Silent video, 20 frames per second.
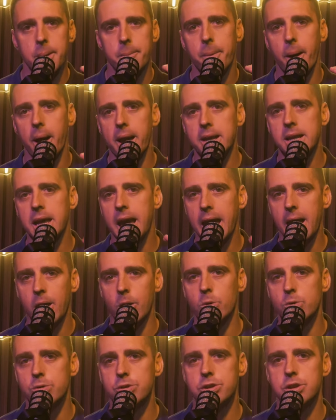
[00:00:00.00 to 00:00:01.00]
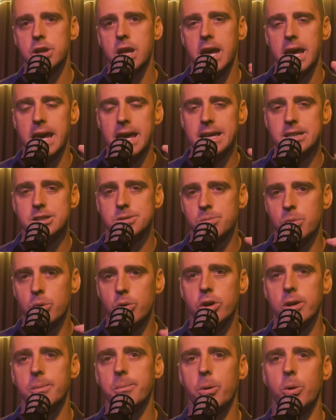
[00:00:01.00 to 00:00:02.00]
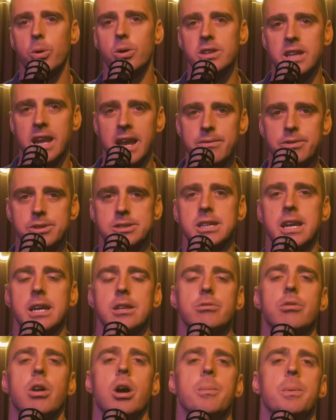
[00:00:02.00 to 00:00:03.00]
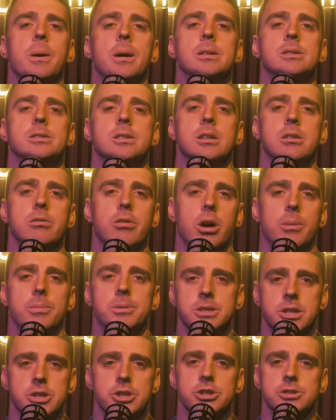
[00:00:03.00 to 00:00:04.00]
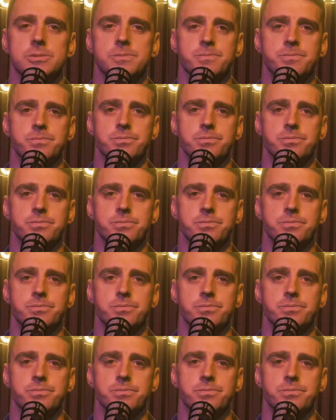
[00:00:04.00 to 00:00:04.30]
But in health, it's more important than ever to get the right person in the right position.